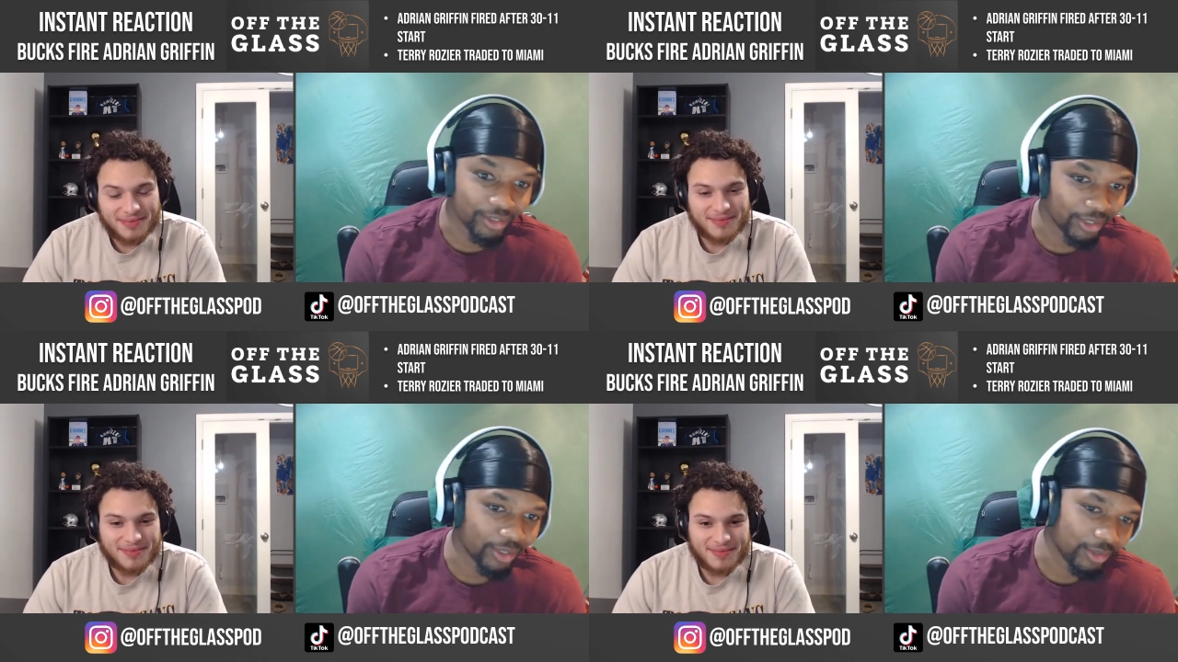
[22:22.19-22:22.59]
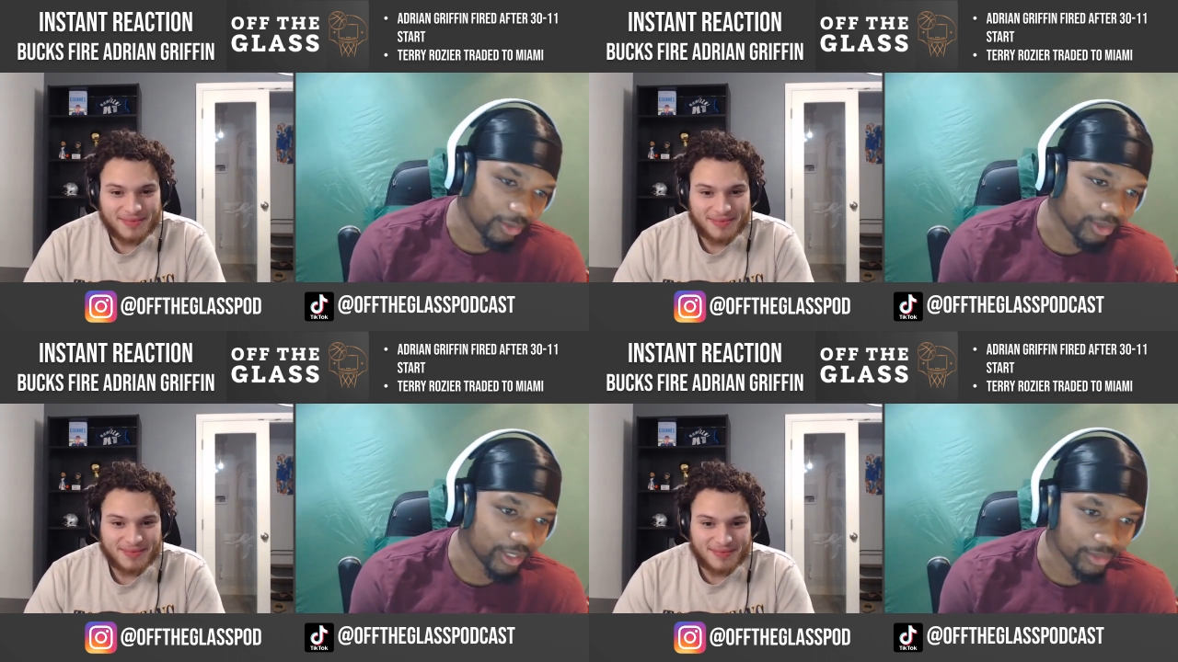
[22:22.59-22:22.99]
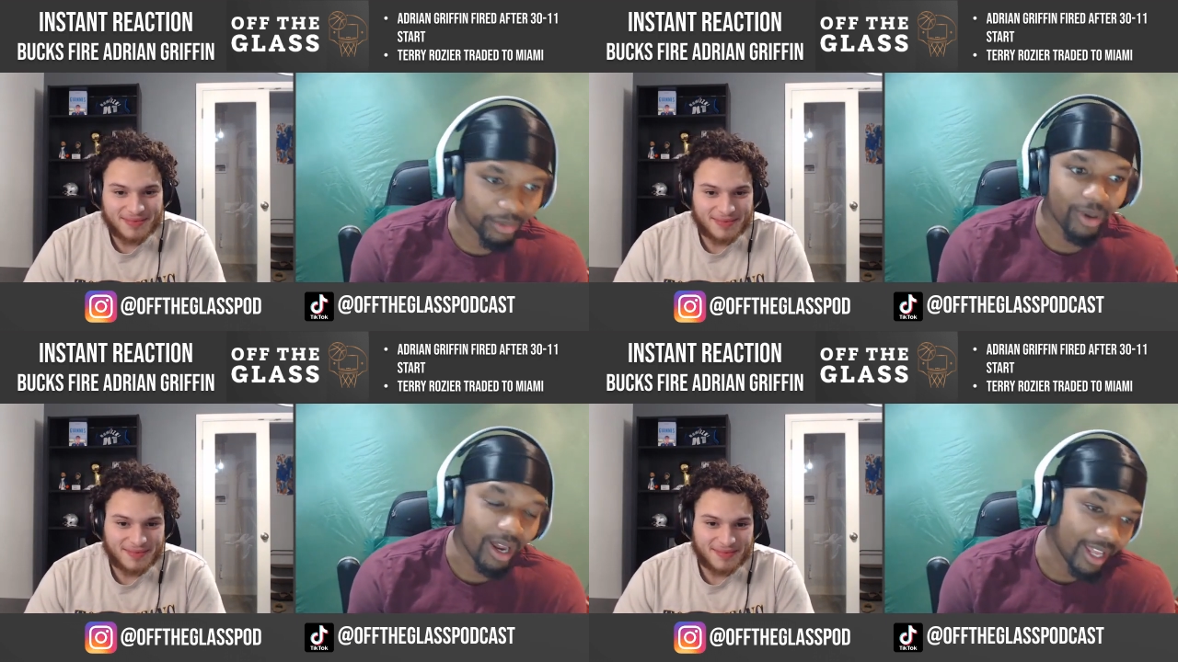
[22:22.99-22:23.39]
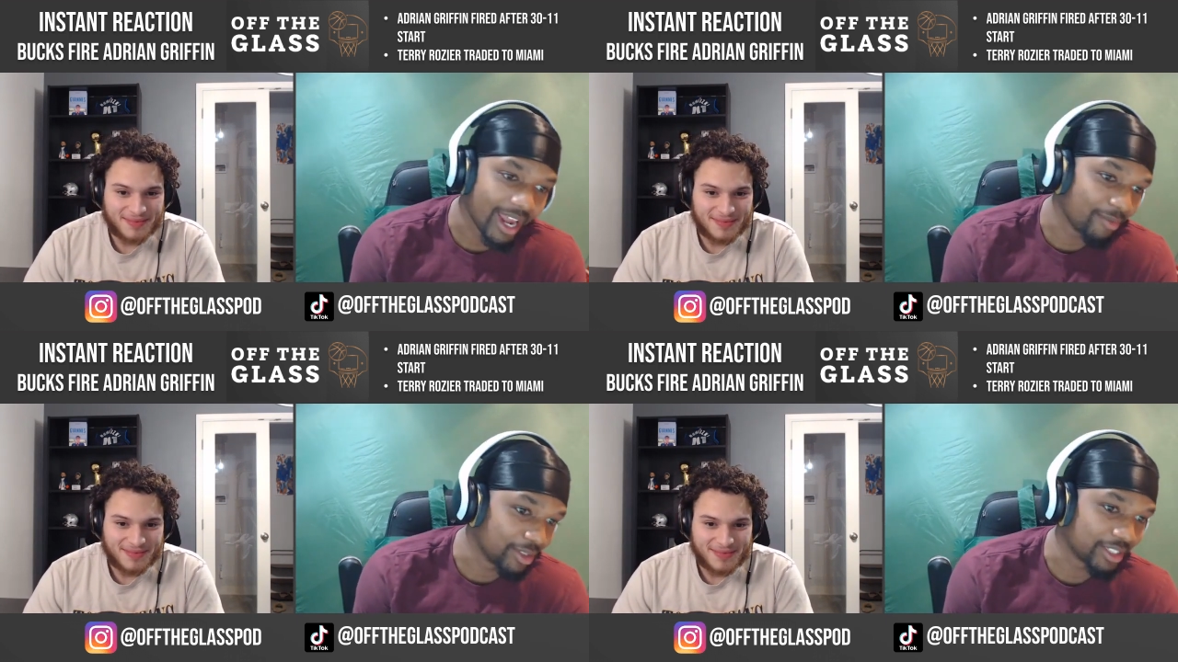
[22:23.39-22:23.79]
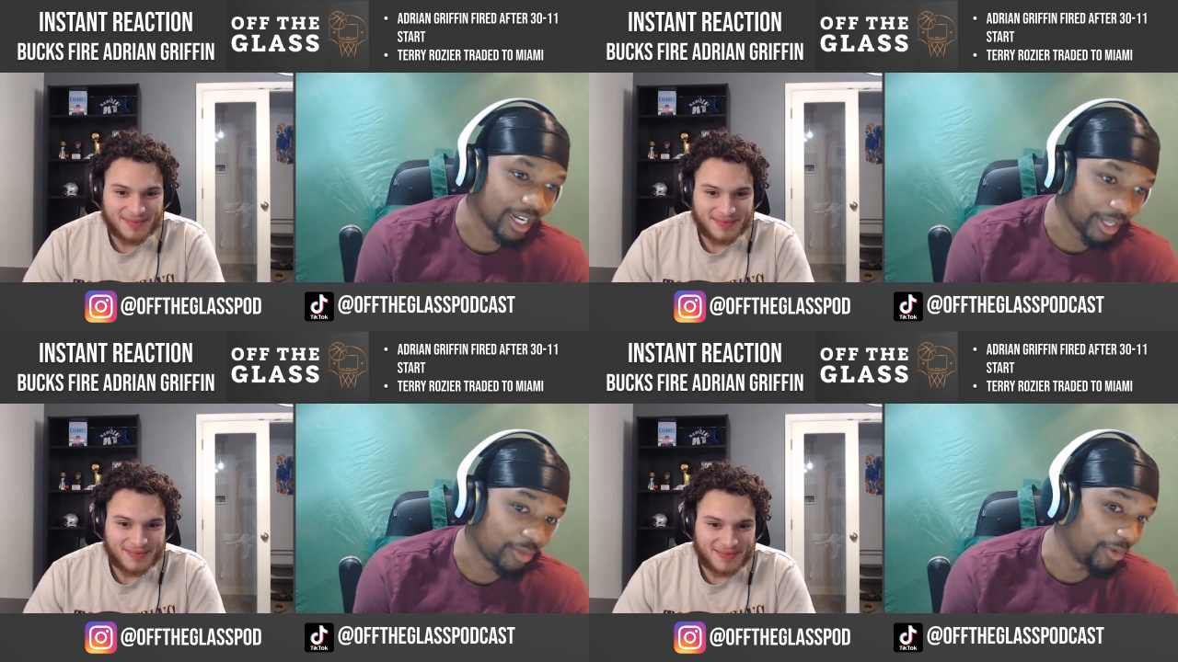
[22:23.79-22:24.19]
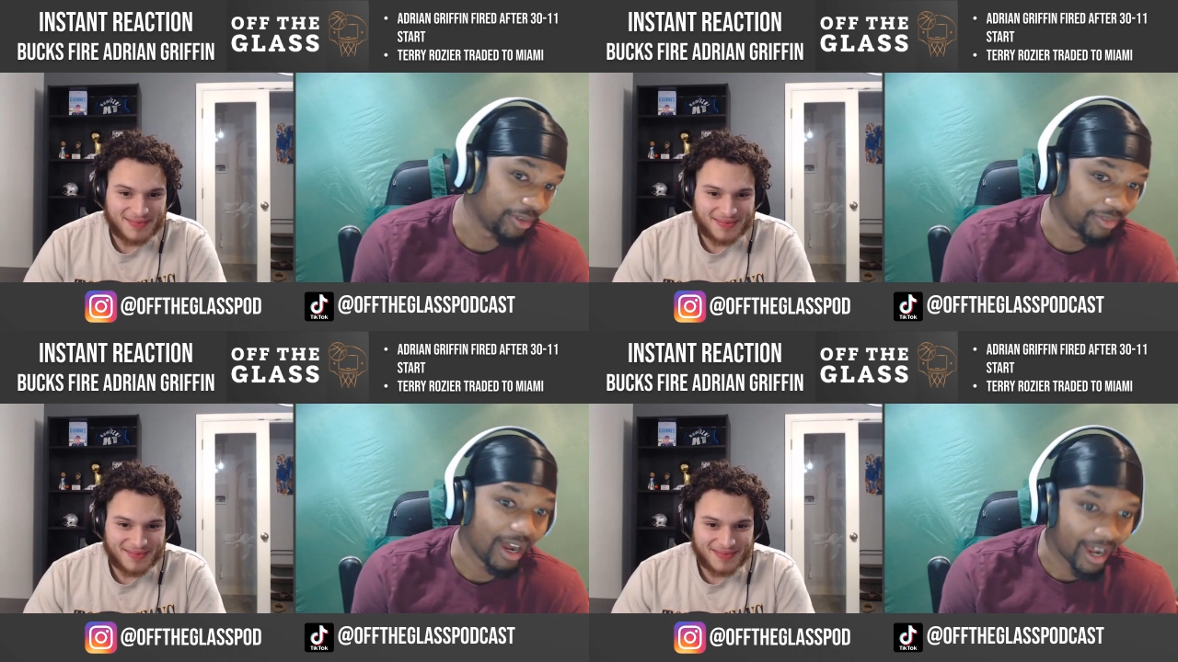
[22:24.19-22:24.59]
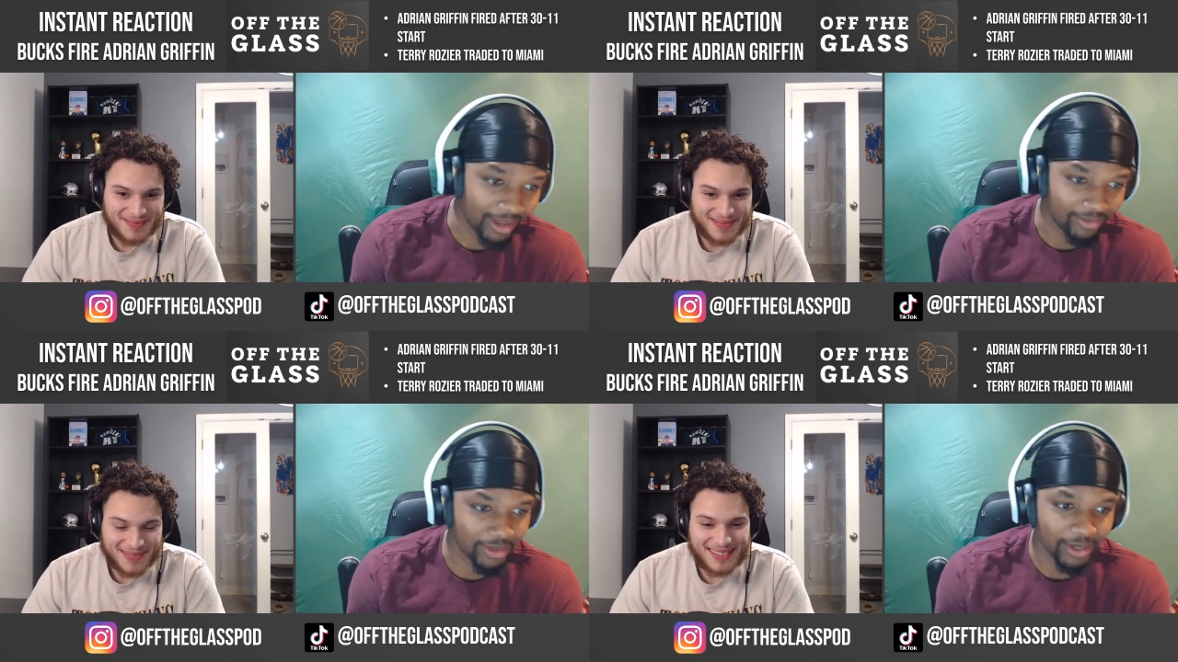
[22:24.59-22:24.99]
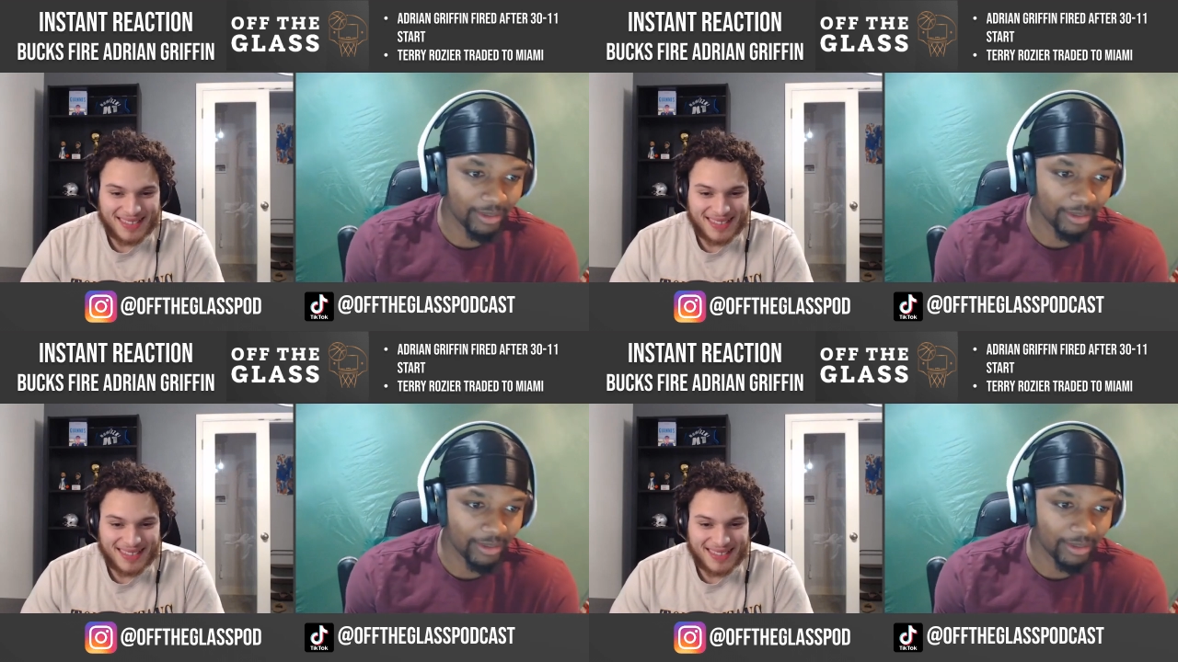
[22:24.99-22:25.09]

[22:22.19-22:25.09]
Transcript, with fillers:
Speaker 1: on the Hornets would probably average like 35, you know,